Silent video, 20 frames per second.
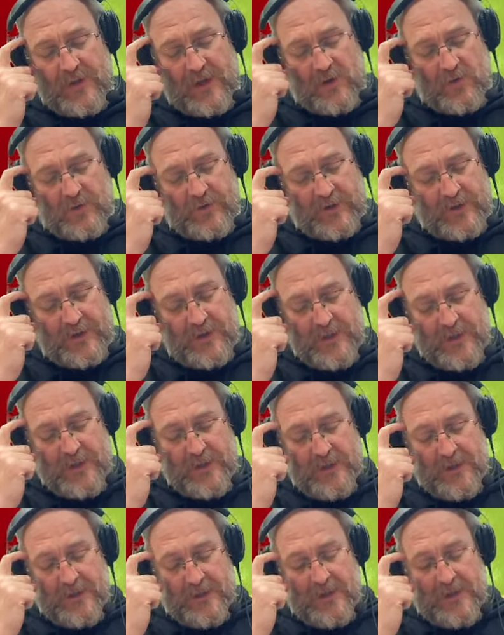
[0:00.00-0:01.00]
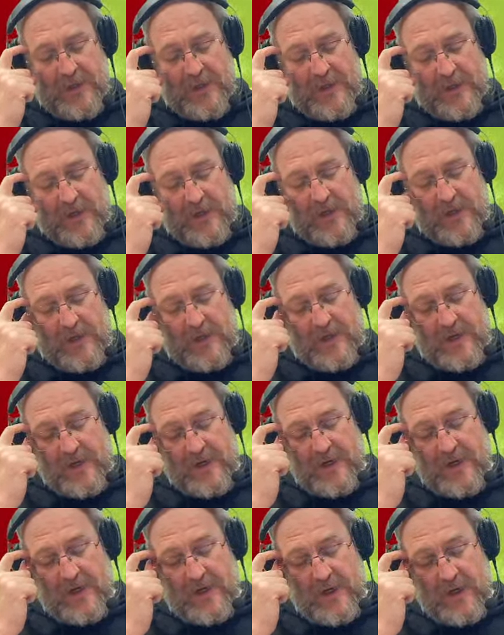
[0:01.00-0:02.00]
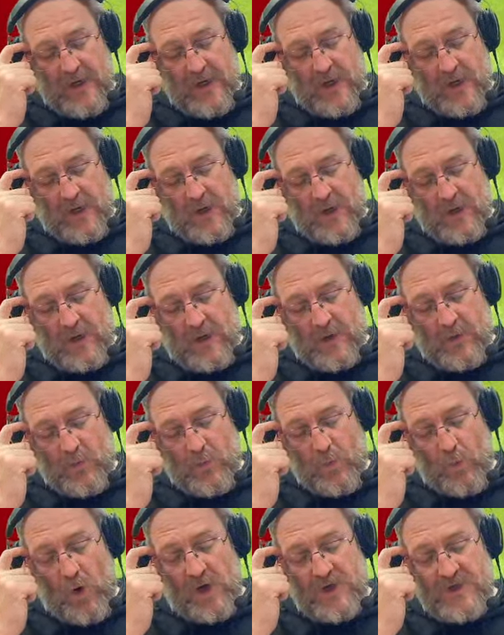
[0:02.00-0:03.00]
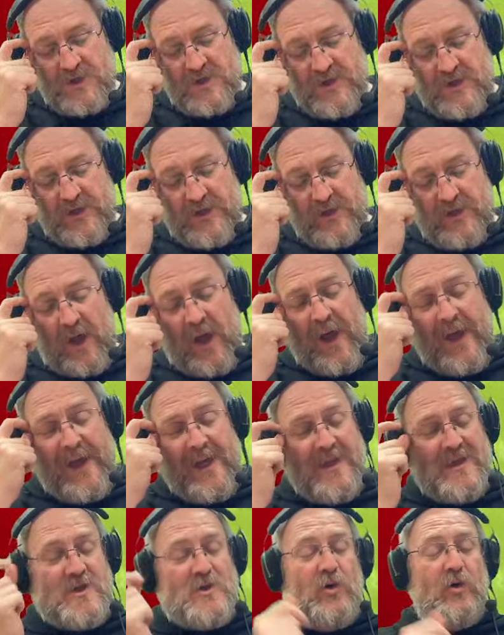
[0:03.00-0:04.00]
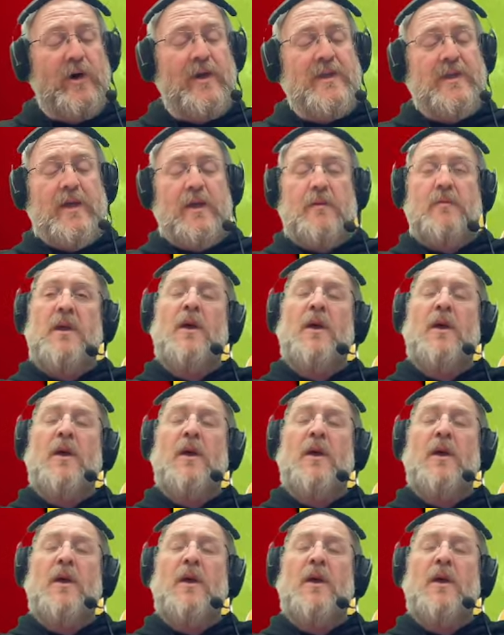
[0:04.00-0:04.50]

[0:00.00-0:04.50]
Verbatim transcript: that way, and then watched it. I enjoyed it.